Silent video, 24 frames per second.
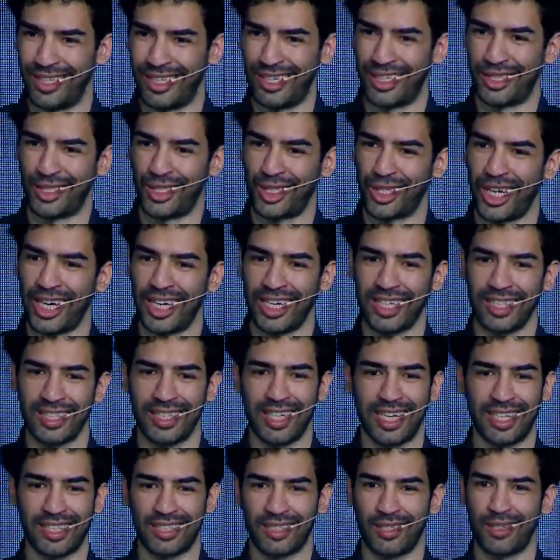chain
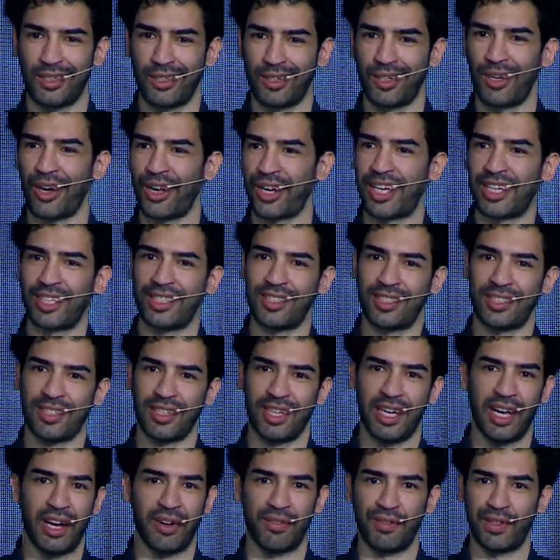that connects
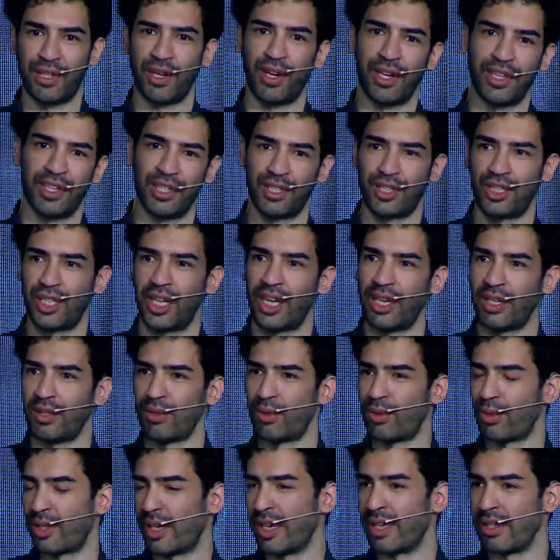every other chain
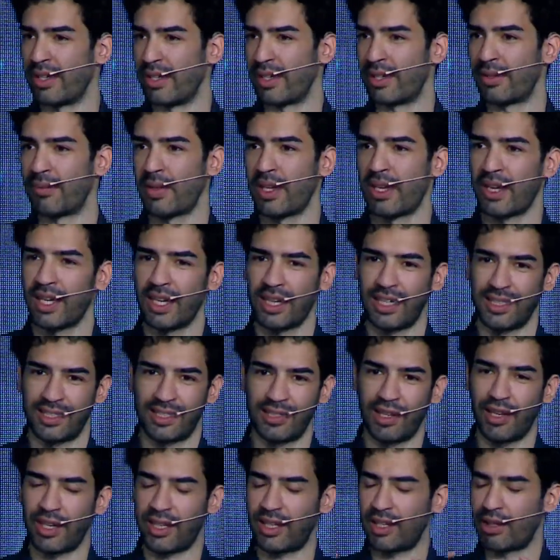together. It's
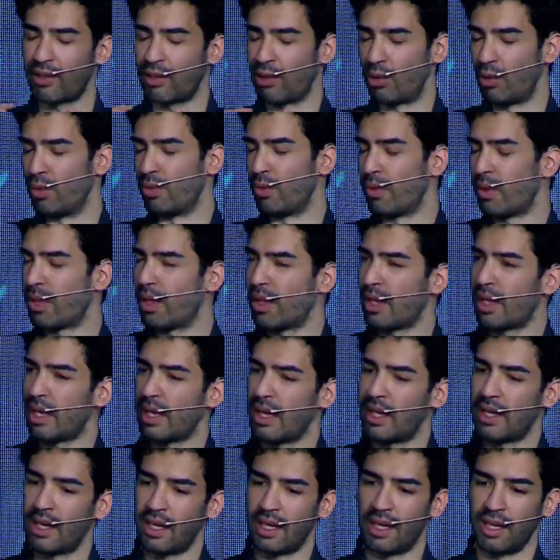like a glue.
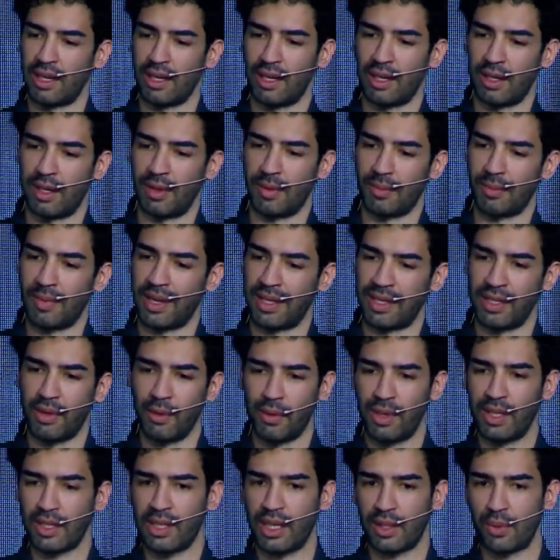And the
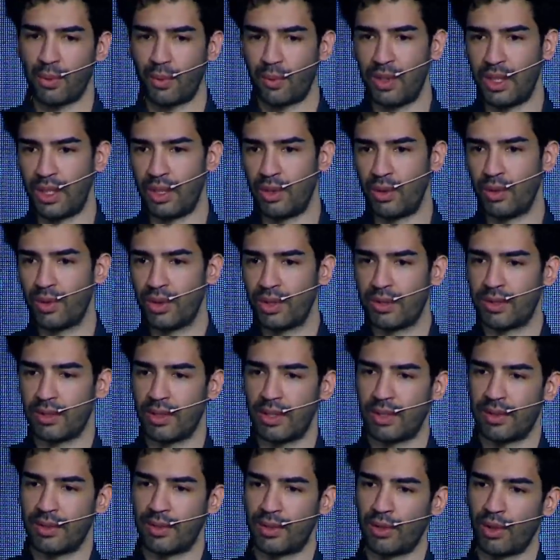way that we use
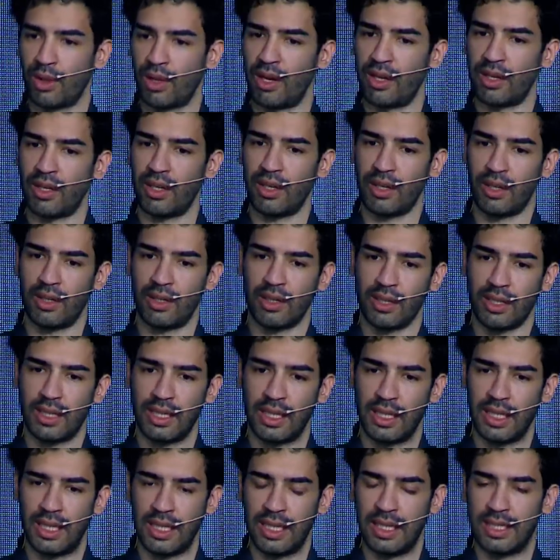Solana
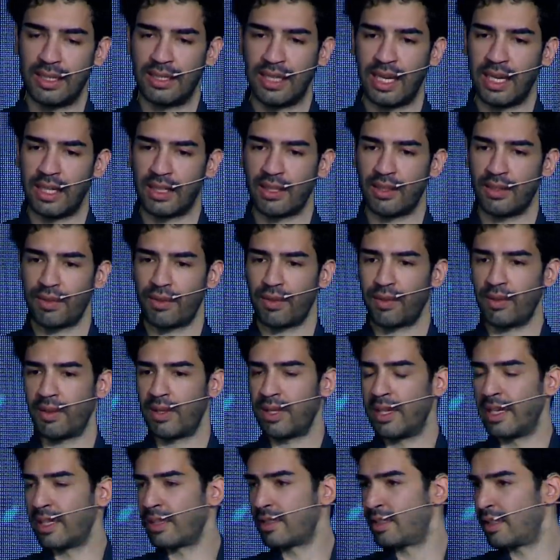is that,
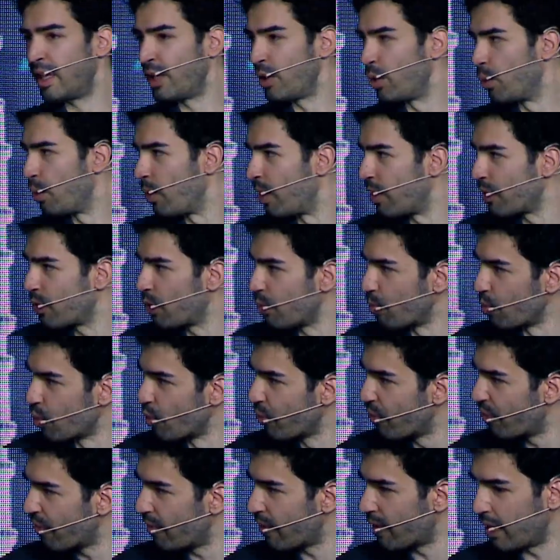let's say you want to
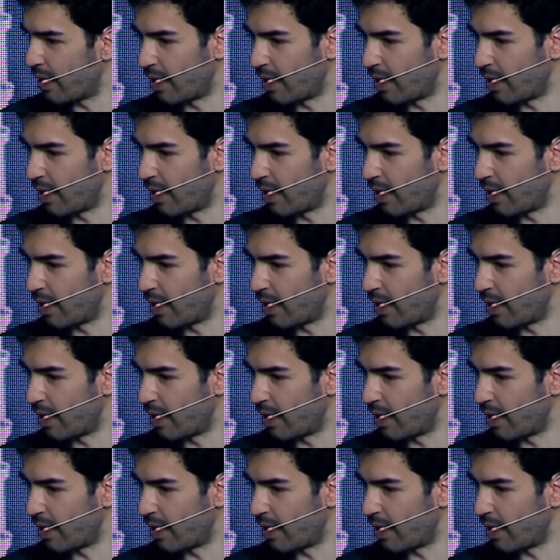move